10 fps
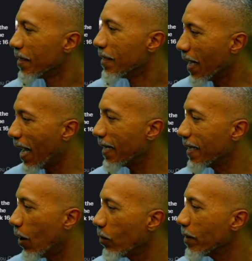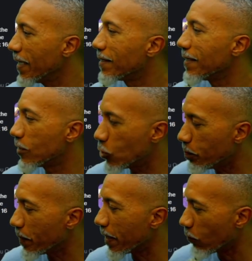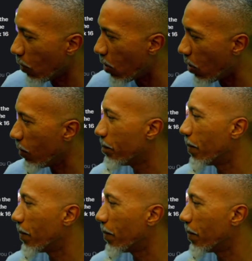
Not only is he stupid and wrong,